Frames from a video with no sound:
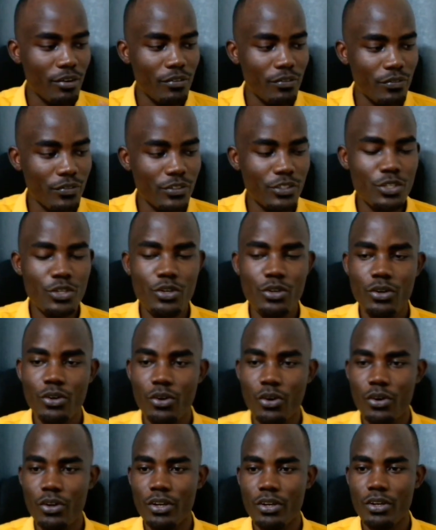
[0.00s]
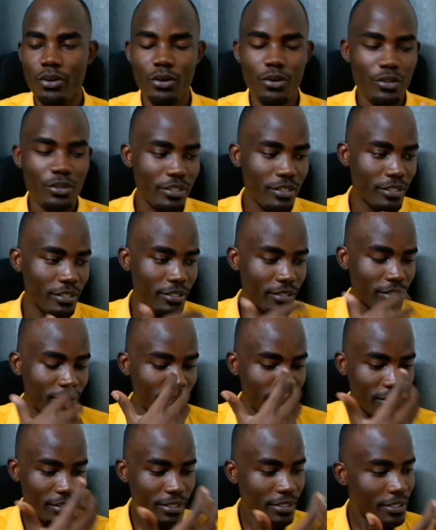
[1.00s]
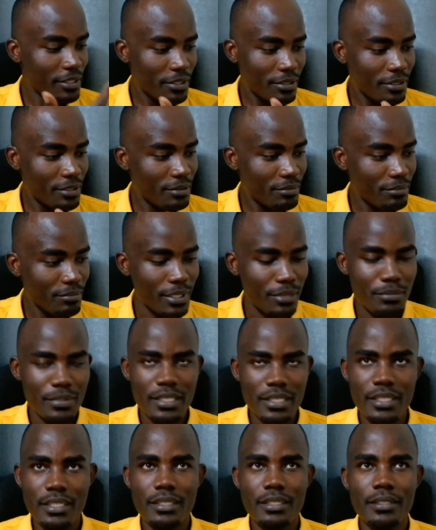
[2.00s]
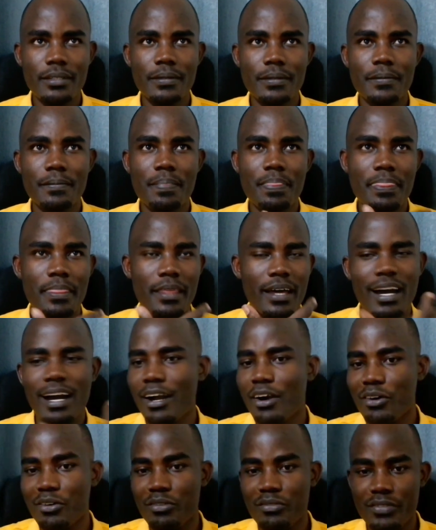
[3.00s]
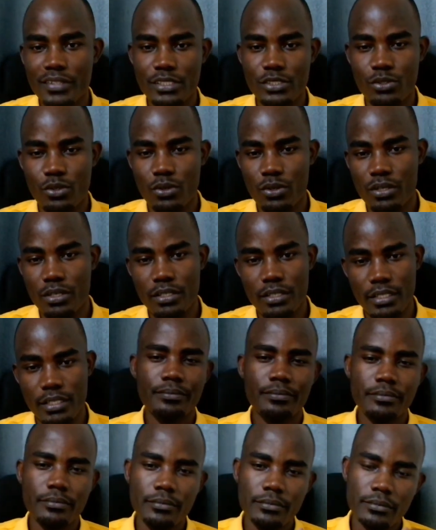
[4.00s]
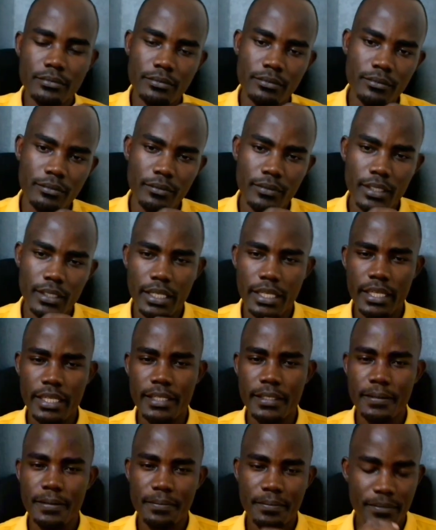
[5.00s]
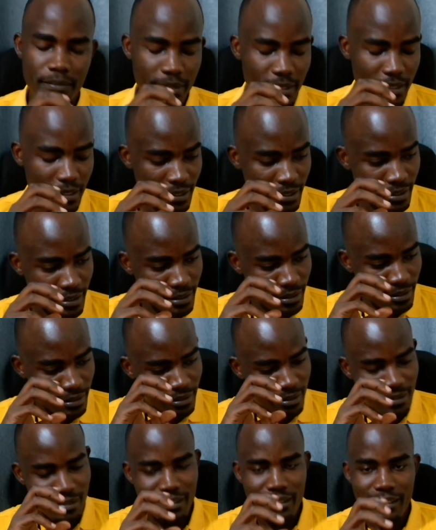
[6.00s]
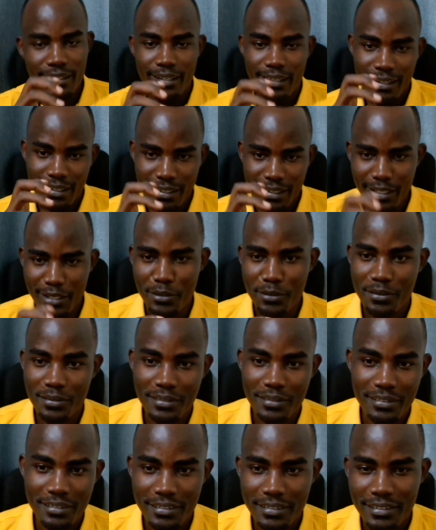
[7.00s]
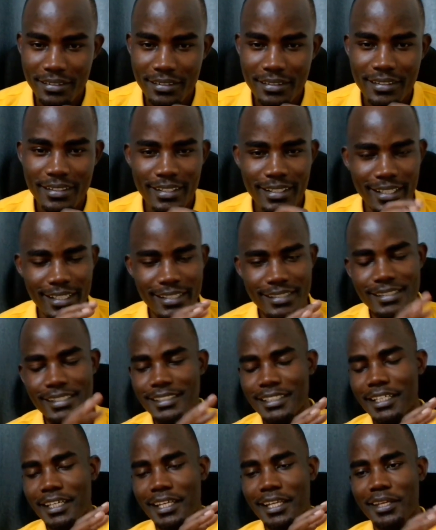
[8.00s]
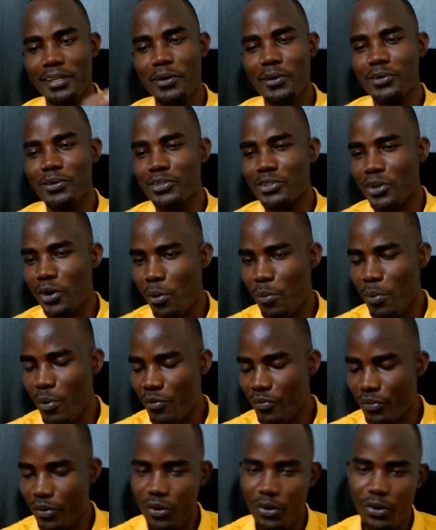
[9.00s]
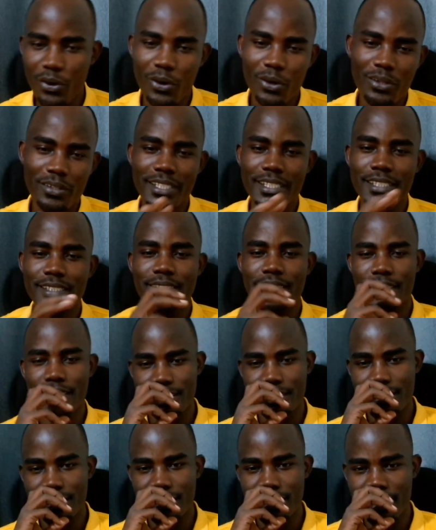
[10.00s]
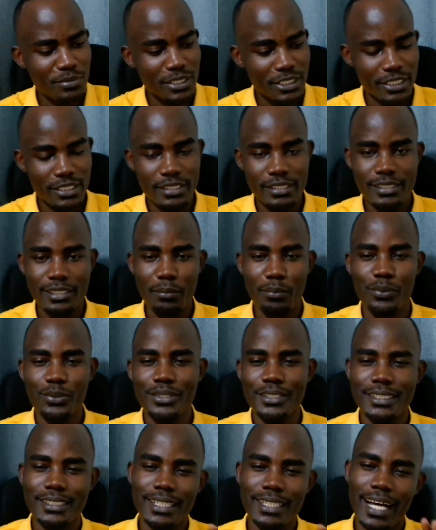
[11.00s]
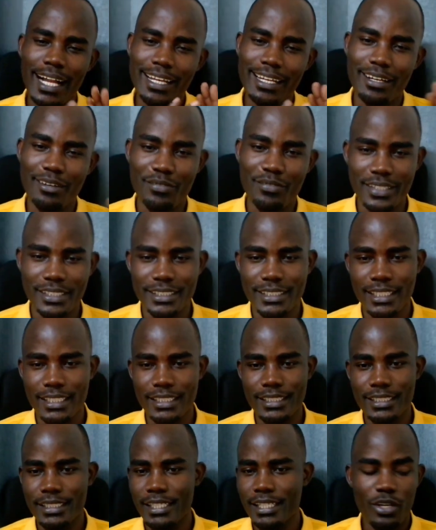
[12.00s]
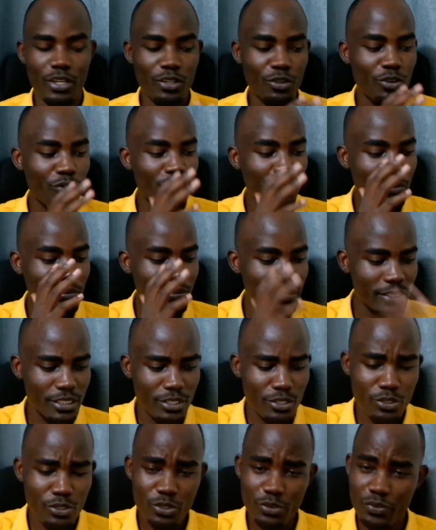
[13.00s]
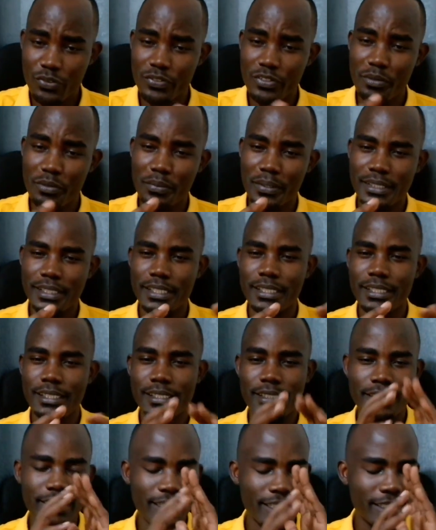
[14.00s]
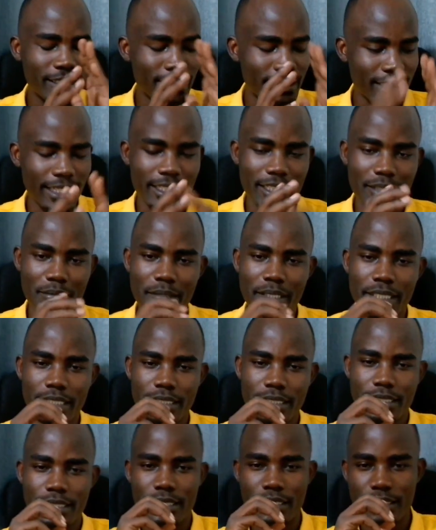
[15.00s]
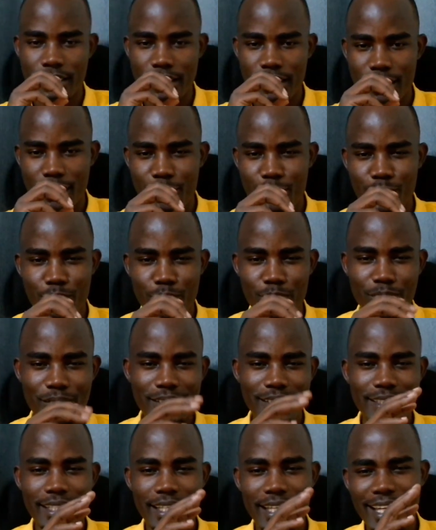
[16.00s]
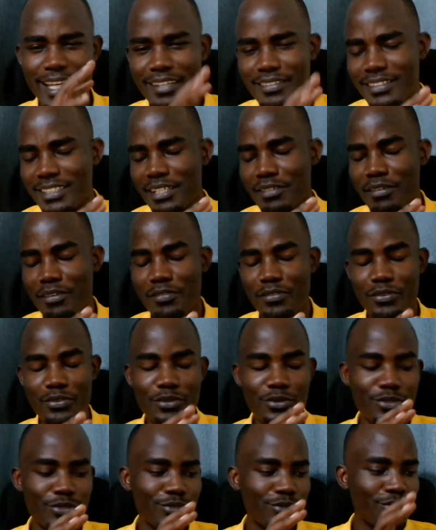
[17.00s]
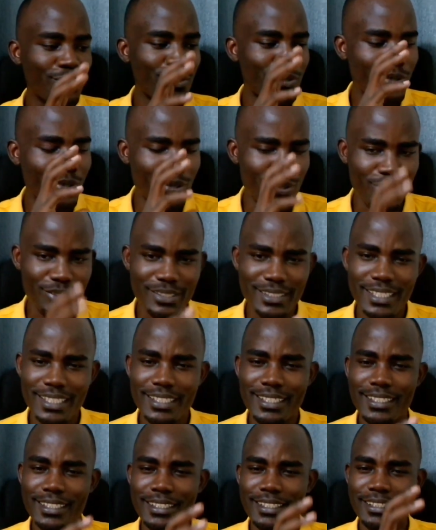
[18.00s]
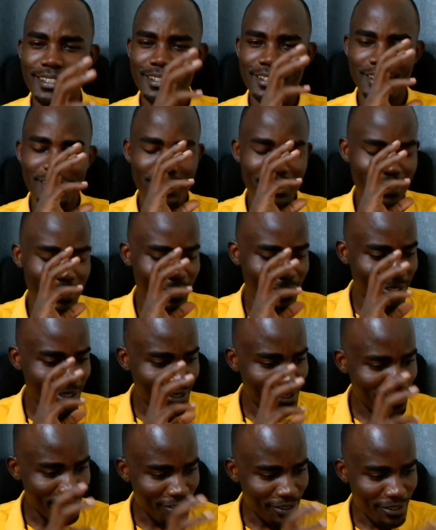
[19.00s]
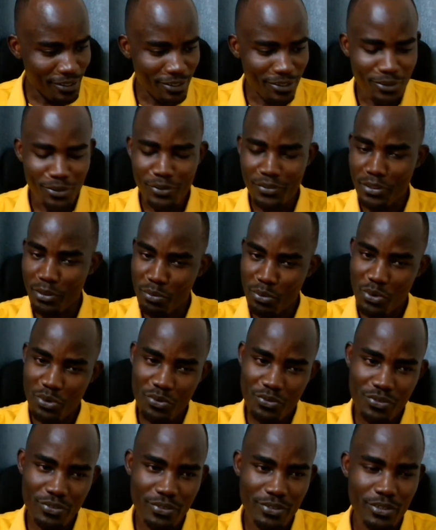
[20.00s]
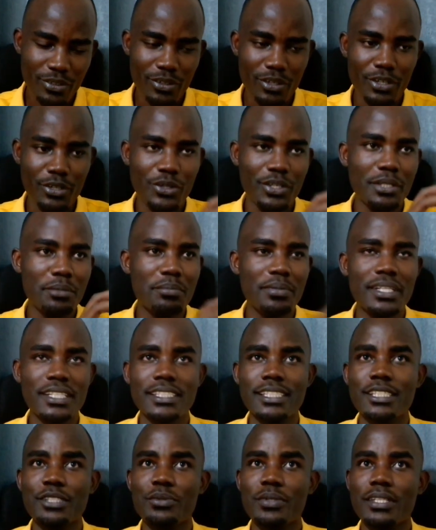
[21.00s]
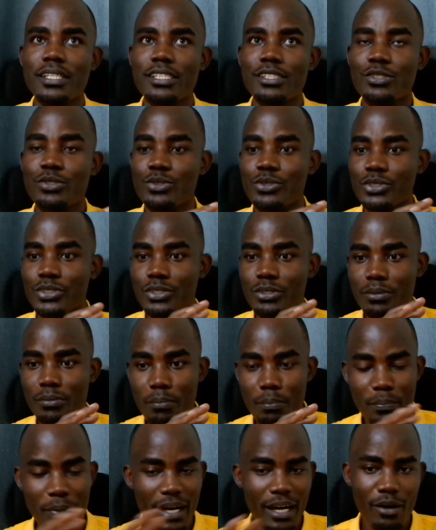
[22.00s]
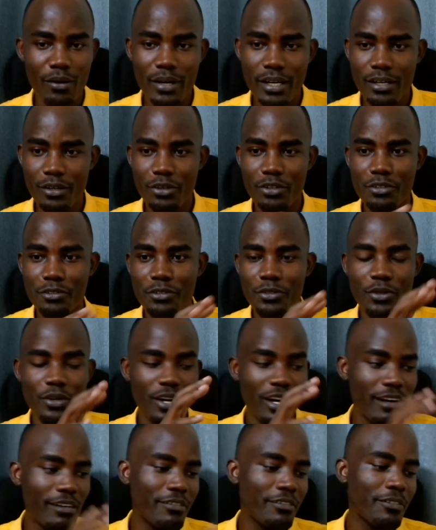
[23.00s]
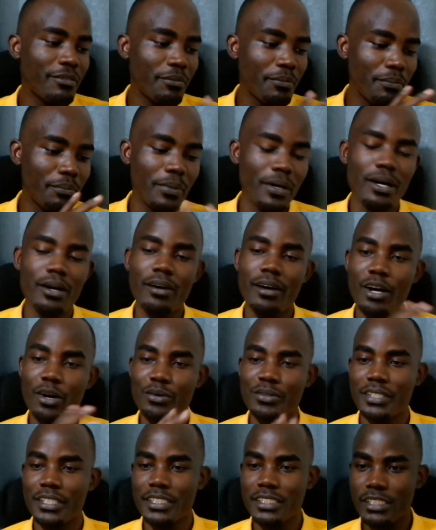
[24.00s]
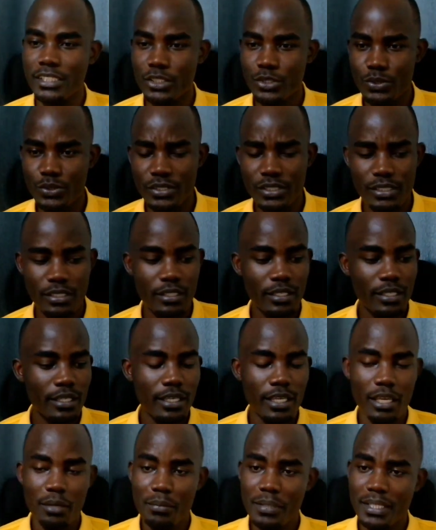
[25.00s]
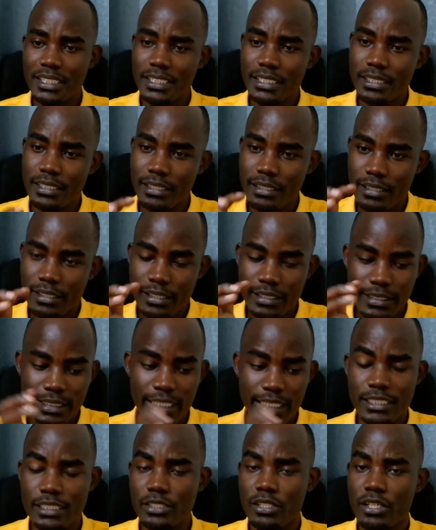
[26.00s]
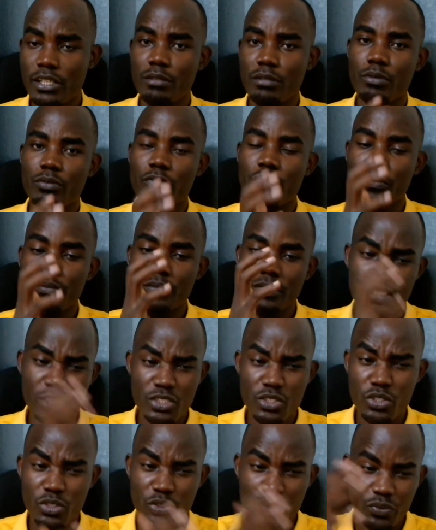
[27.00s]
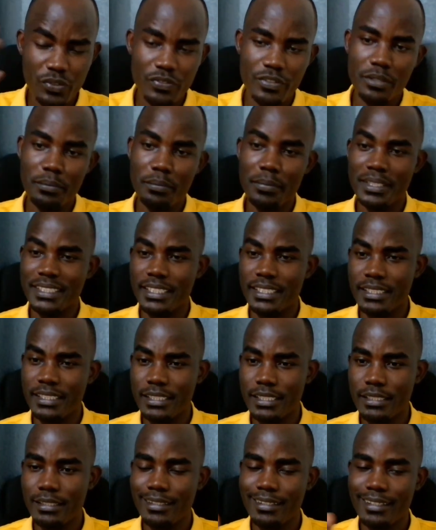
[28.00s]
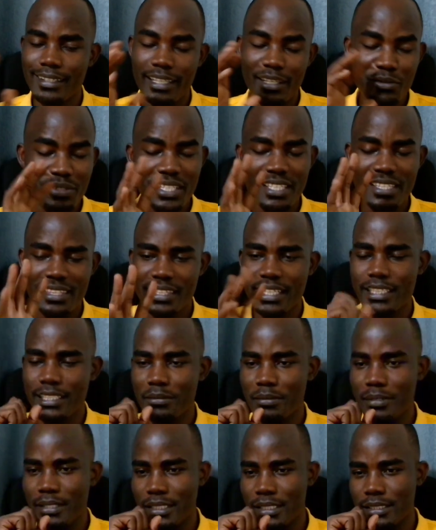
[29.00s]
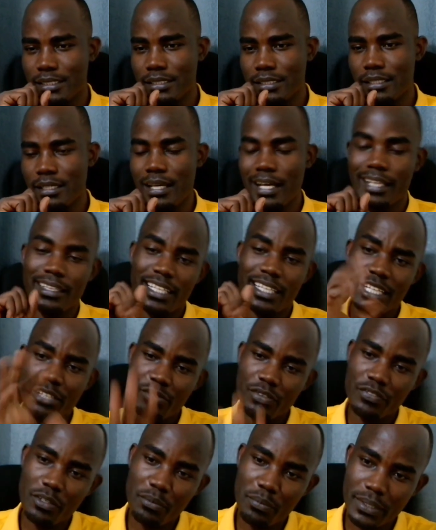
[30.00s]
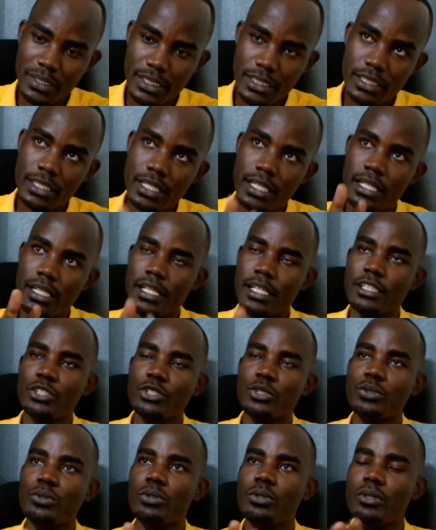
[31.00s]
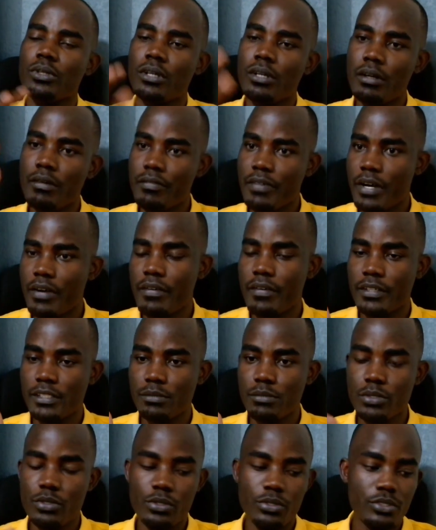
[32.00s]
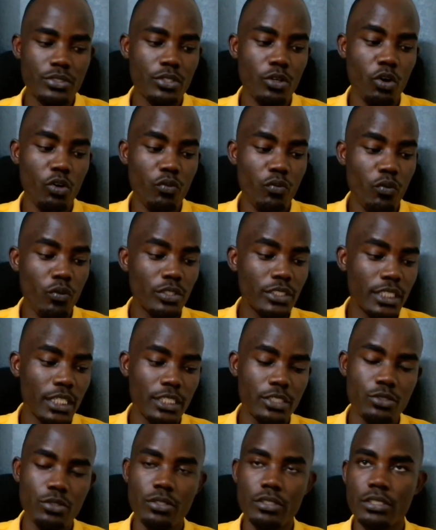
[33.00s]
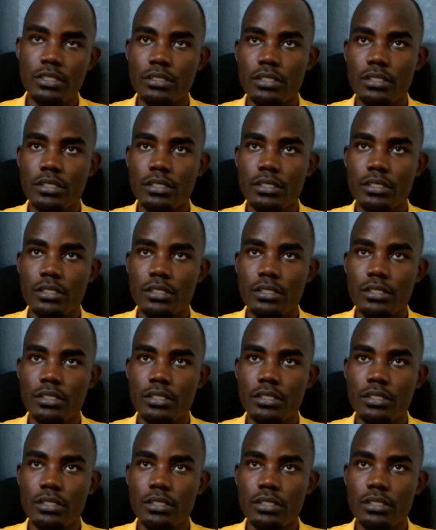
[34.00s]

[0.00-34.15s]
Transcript: video call or maybe conference call. Again, now here's the cherry on top of all these things. This machine supports ultra fast charging. You can go from 0 to 50% in just 30 minutes, which is a lifesaver for those constantly on the move. You're in places where there's no power or you have power outage issues. Imagine charging a laptop from 0 to 50% within 30 minutes, and that 50% can last you 5 hours, because on full charge it